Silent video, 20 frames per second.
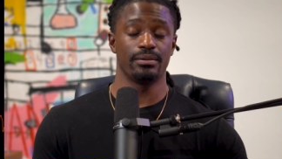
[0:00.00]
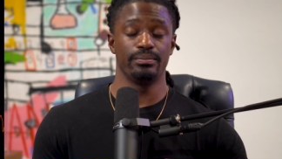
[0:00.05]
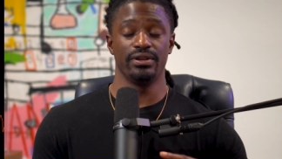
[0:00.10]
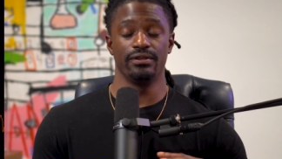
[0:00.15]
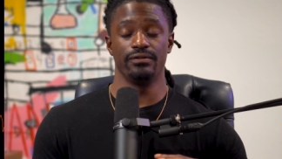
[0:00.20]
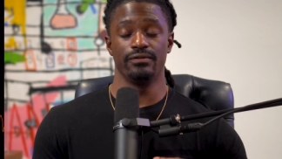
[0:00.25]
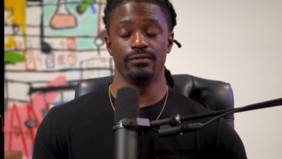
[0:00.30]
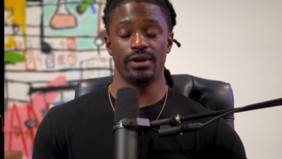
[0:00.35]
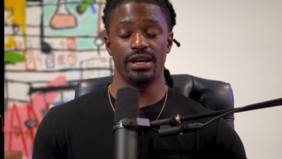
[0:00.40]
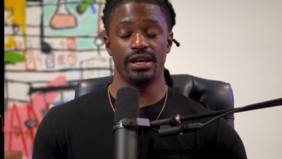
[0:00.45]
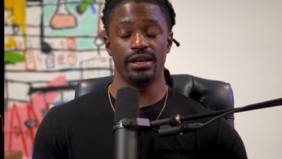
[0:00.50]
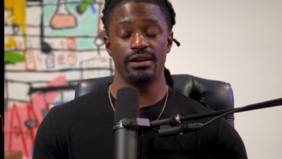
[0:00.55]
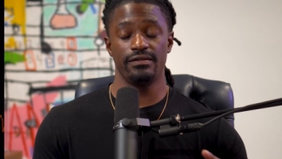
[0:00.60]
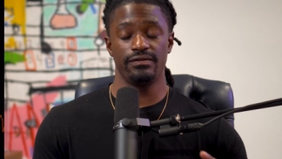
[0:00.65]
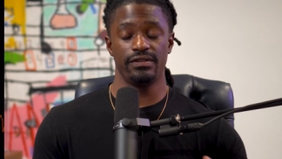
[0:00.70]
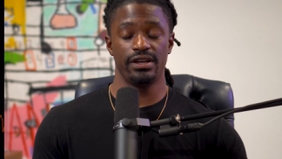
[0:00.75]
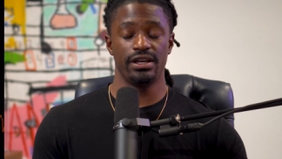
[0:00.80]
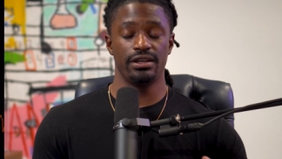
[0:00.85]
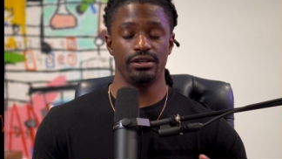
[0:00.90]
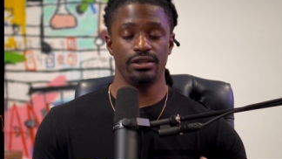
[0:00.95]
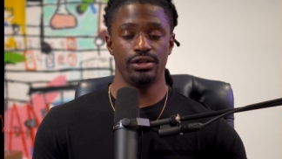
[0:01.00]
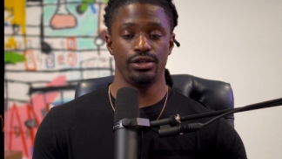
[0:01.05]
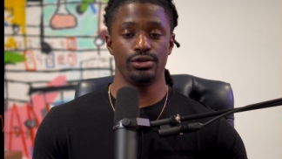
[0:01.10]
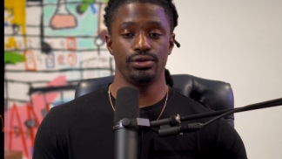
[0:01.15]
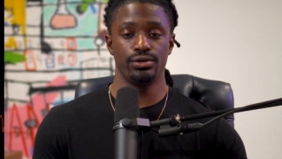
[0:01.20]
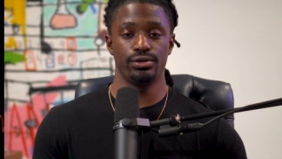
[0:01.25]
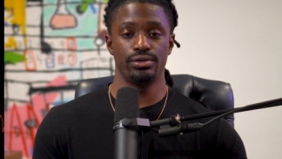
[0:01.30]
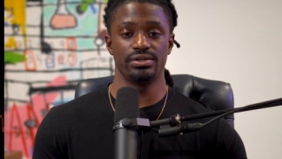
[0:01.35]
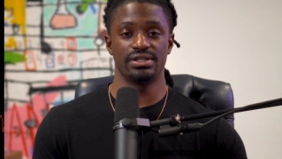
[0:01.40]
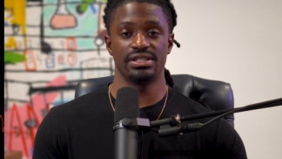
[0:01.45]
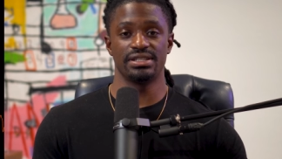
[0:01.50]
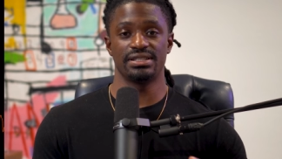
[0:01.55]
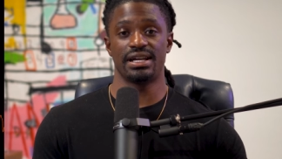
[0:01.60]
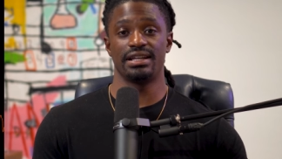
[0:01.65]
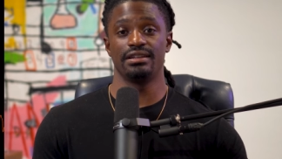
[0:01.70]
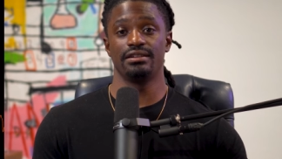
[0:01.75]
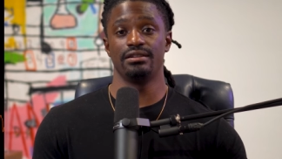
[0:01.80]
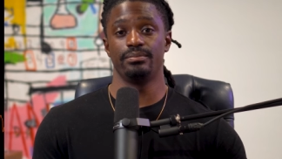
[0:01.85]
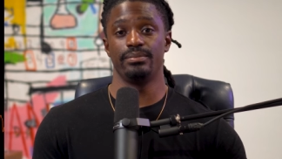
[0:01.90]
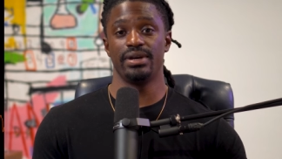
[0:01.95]
could be very, very huge
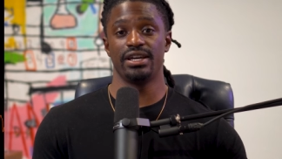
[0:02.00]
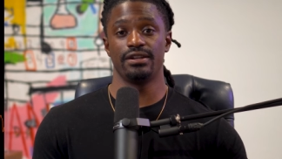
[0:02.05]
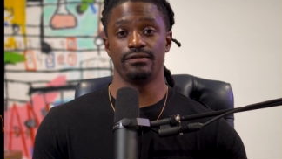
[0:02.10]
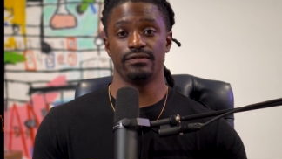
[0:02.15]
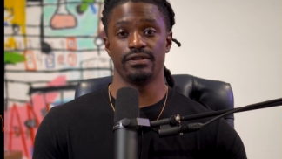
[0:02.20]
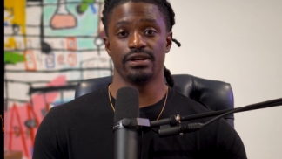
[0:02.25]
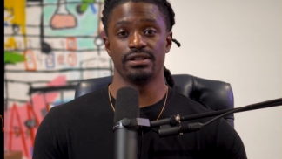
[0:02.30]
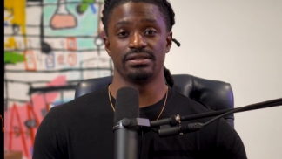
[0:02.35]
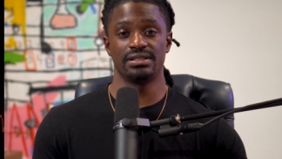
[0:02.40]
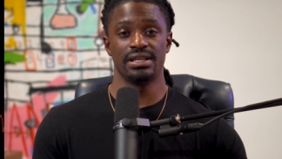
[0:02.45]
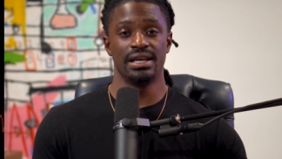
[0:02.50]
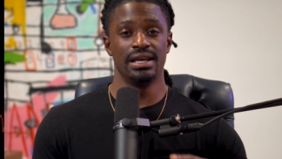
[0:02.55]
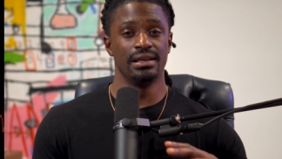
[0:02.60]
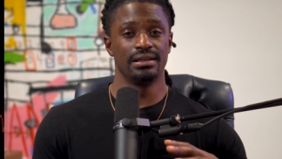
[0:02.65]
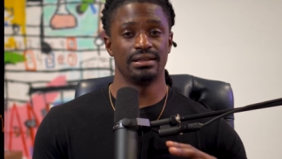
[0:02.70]
inside of the metaverse